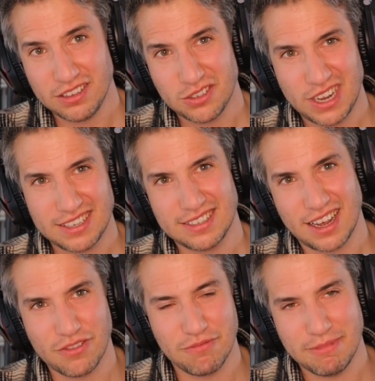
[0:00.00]
So that's
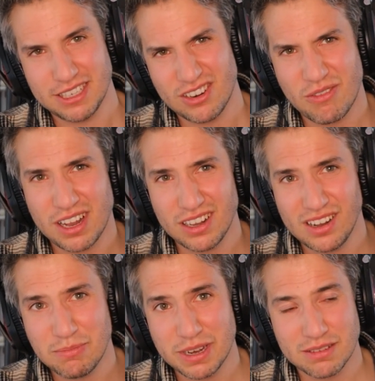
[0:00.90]
kind of messing around a
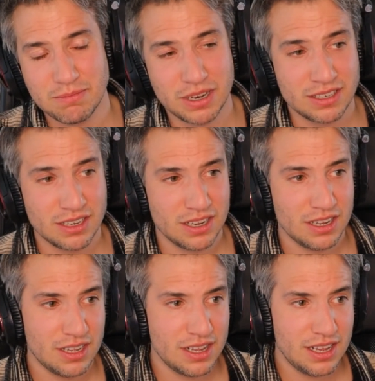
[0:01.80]
little bit, but
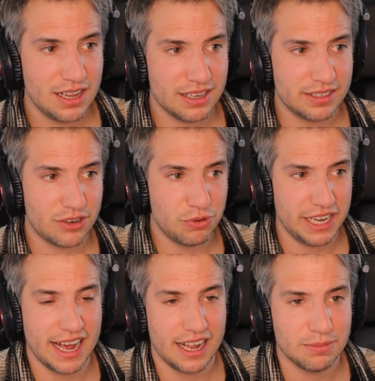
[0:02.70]
that
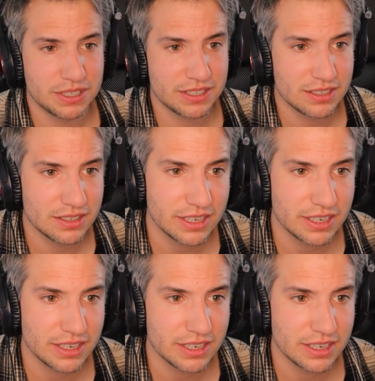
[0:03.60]
really helps.